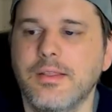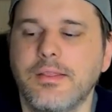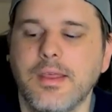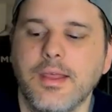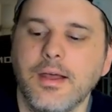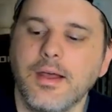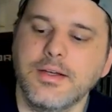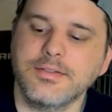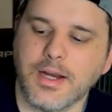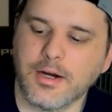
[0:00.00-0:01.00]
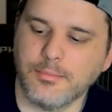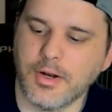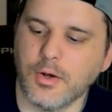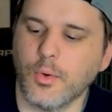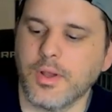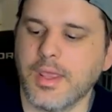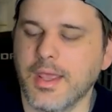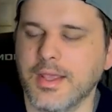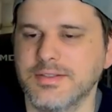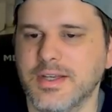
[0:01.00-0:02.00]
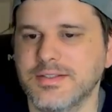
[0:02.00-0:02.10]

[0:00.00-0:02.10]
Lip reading: the Sacramento Kings.